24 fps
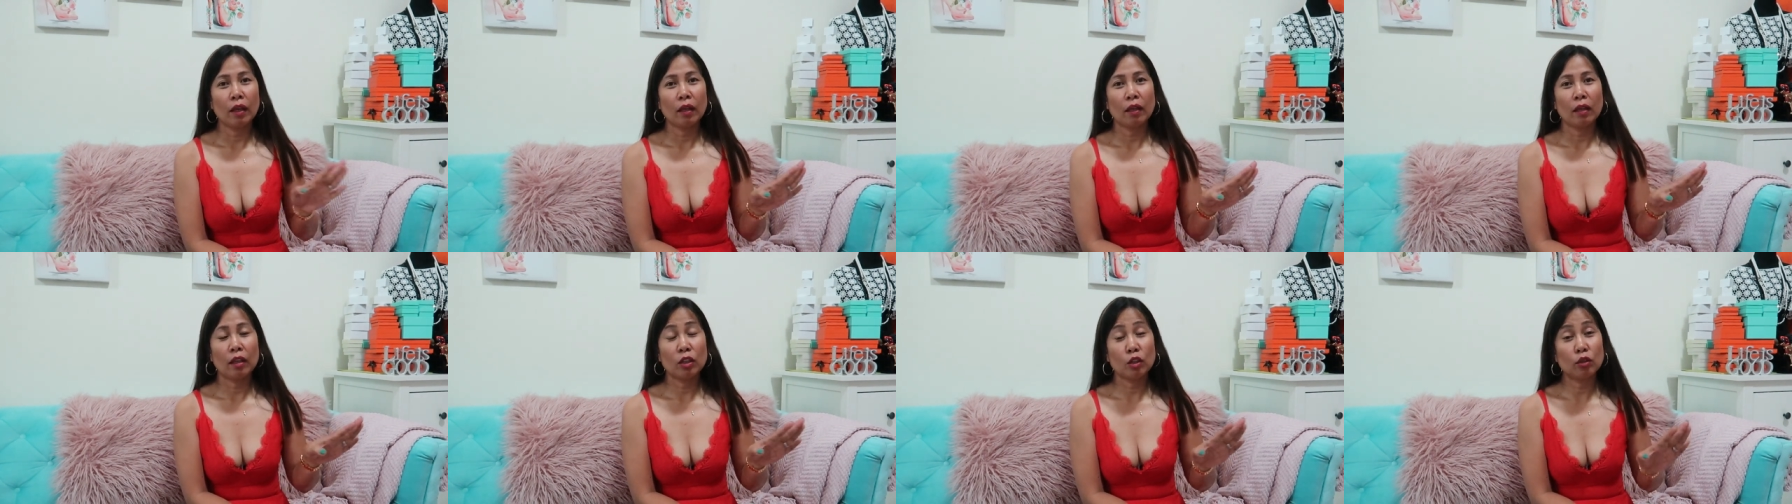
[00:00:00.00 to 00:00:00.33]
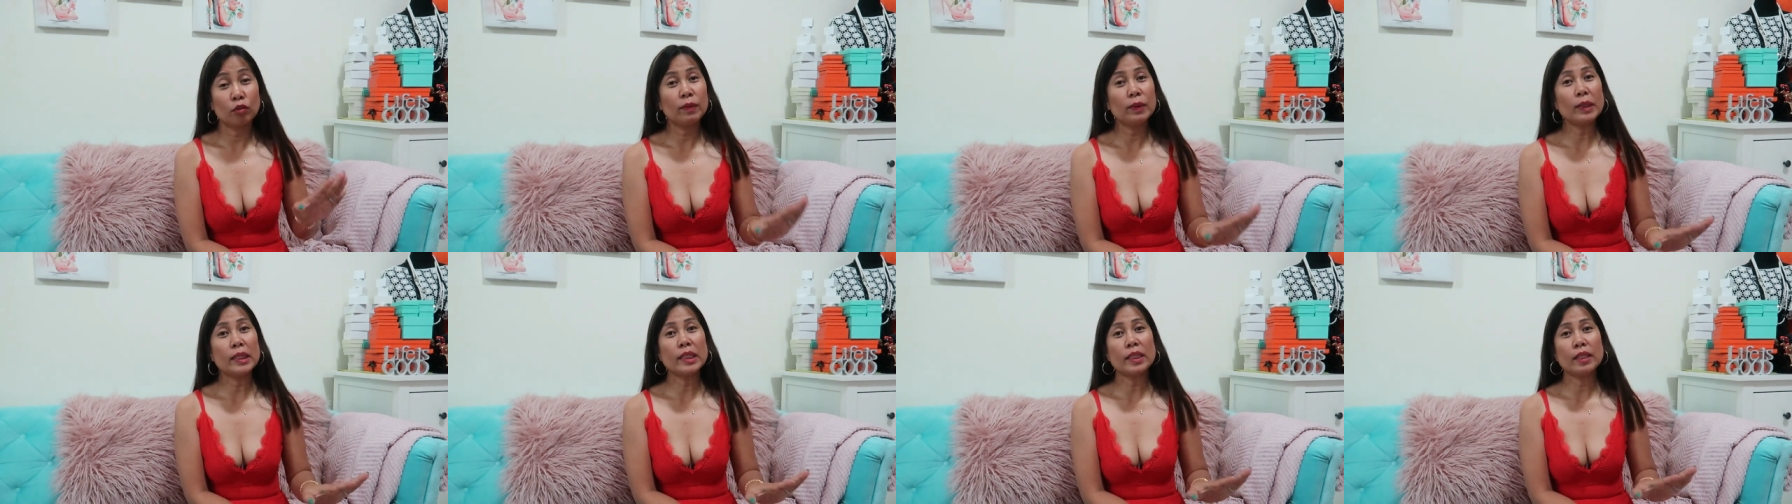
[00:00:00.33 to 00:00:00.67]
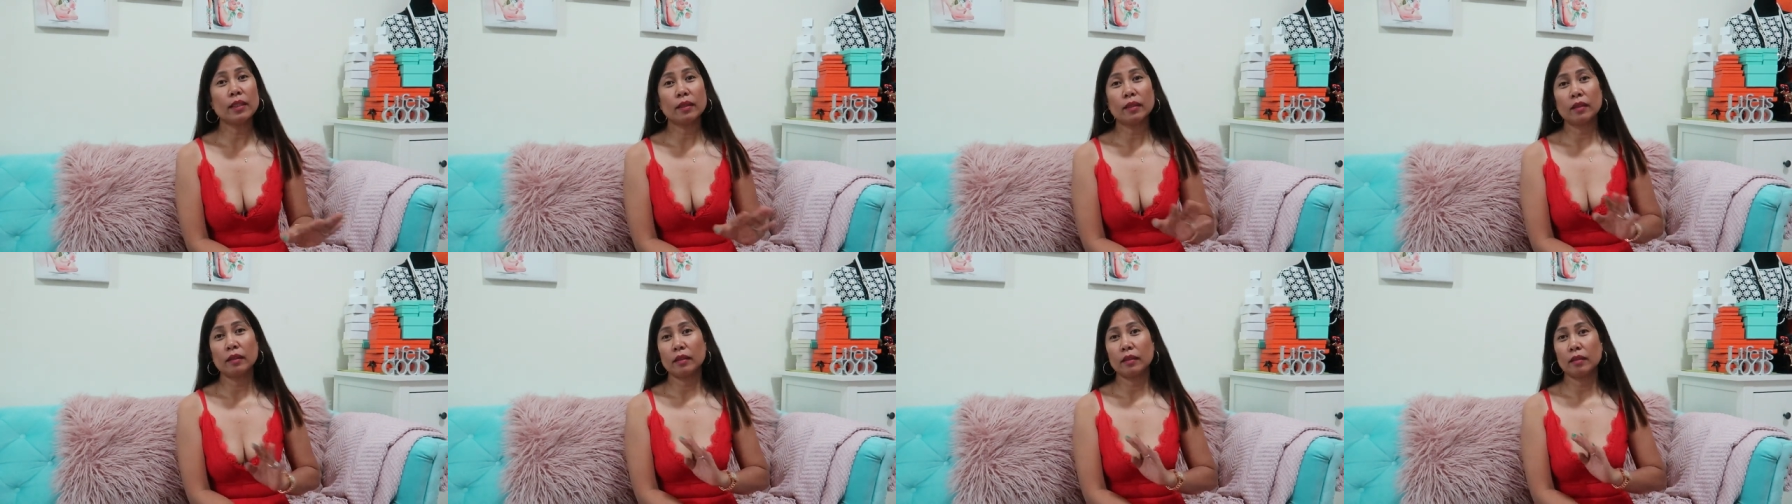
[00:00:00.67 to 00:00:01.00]
uh,
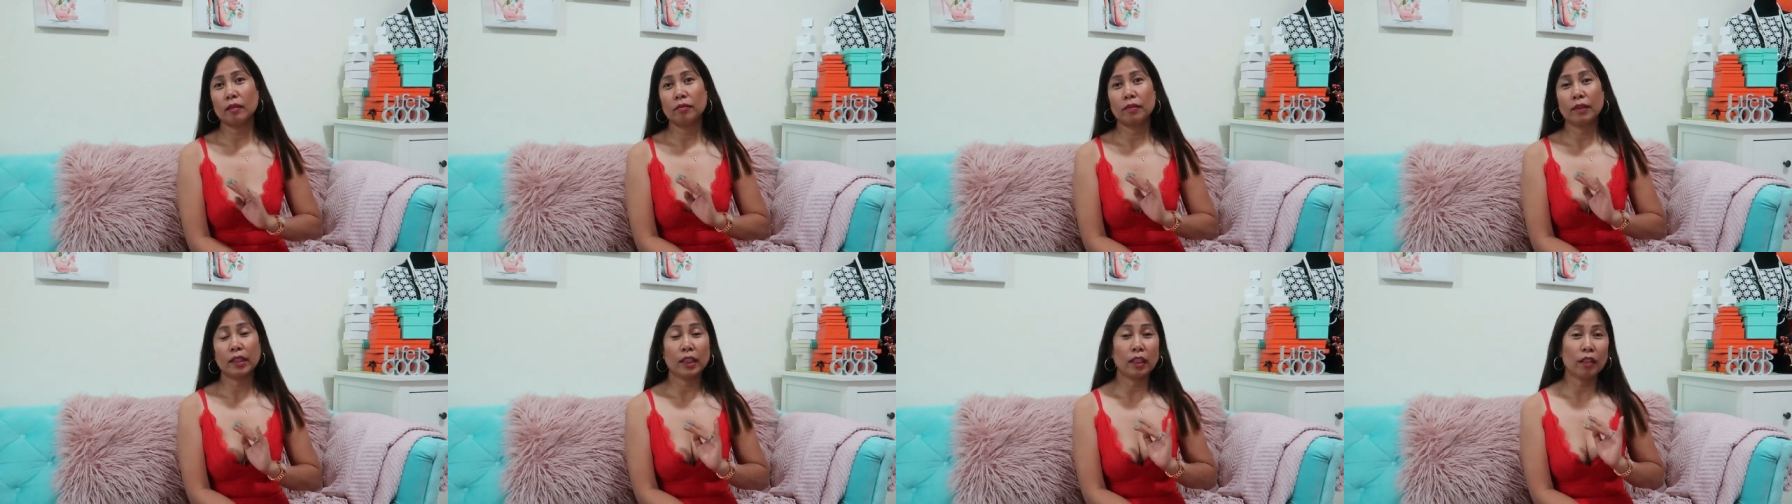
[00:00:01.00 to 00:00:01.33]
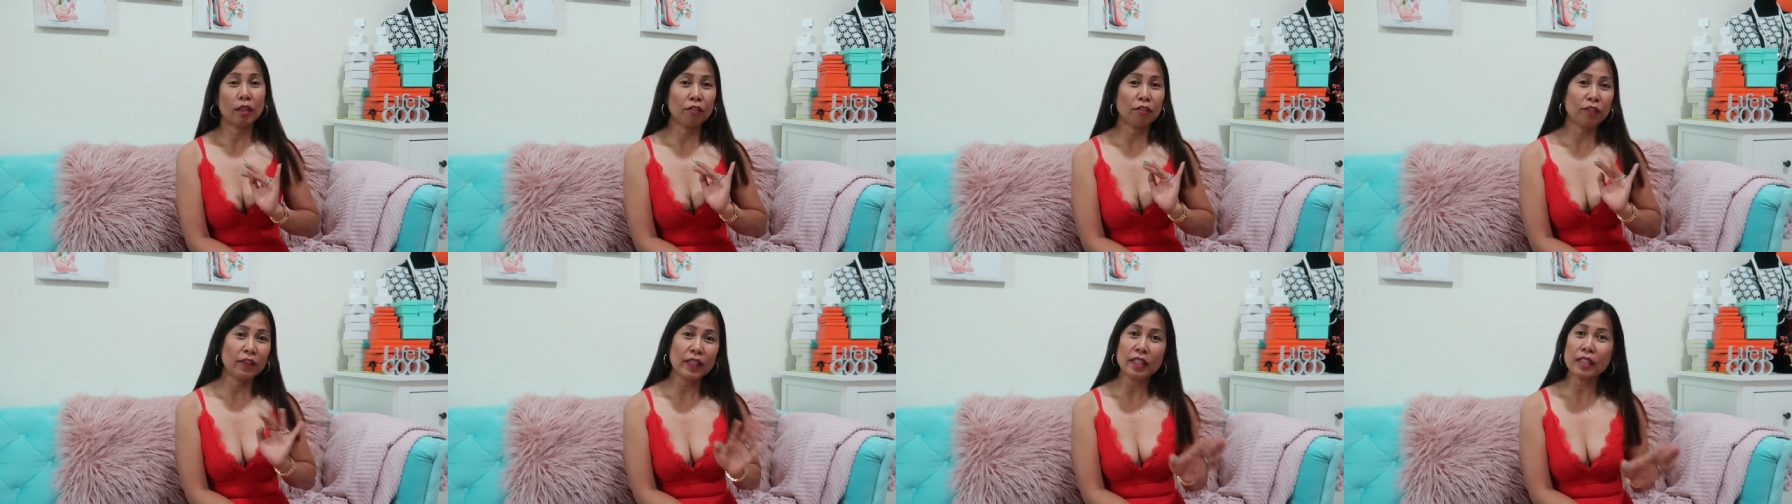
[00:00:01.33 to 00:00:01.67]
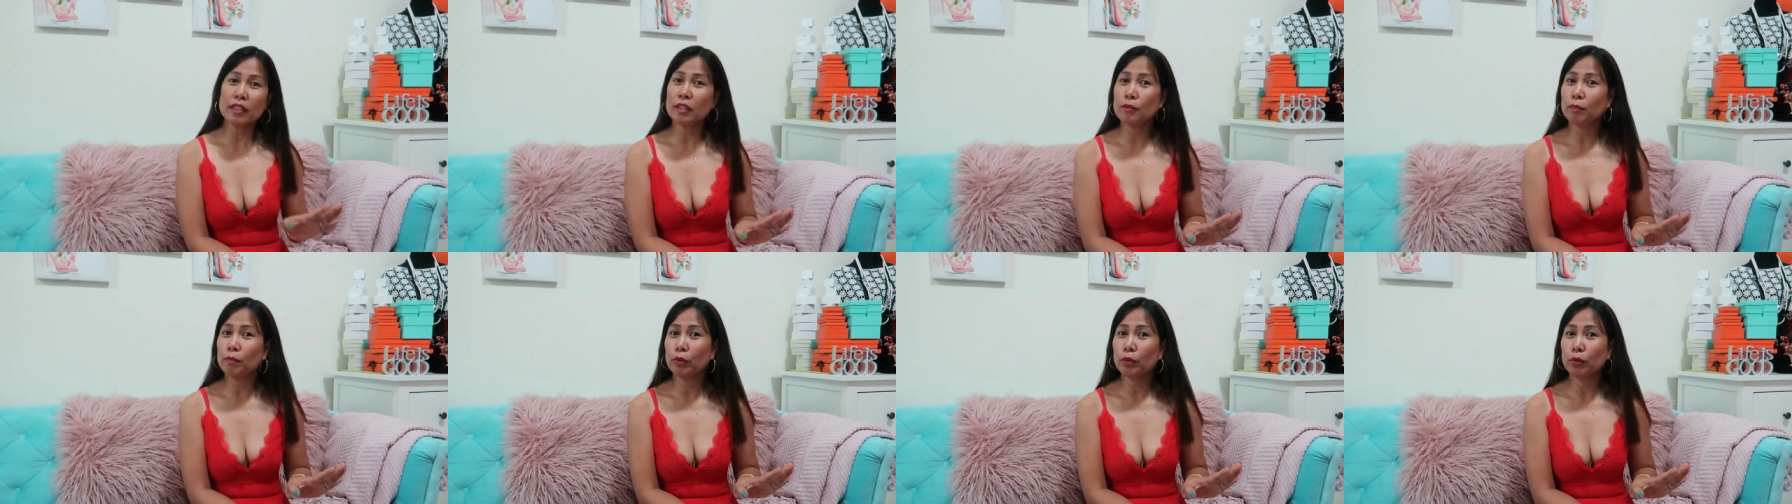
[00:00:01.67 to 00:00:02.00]
via
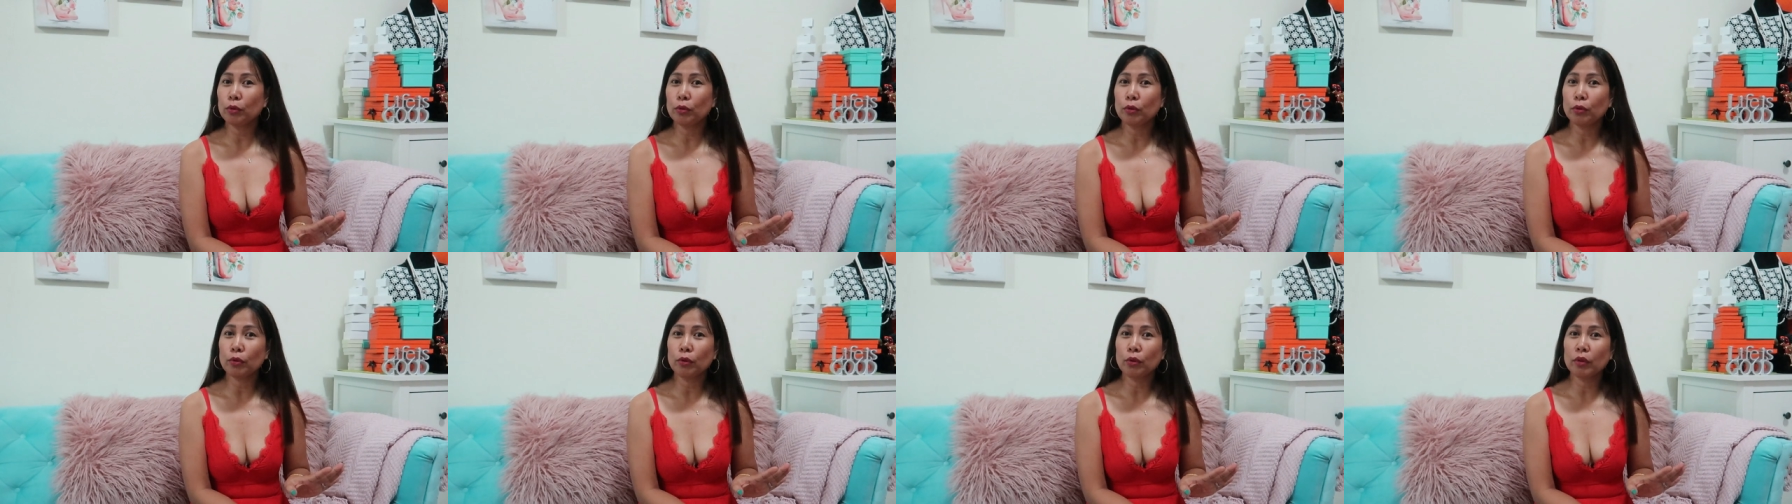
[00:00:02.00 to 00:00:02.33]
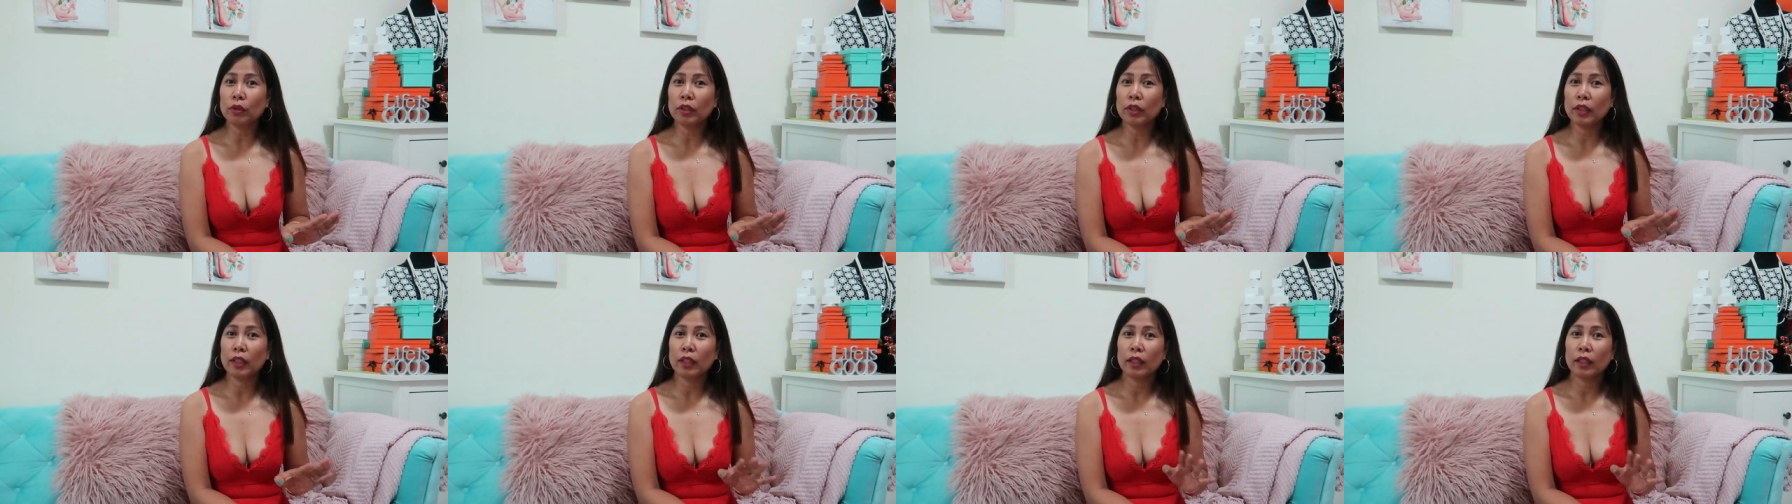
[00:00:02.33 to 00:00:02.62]
Facebook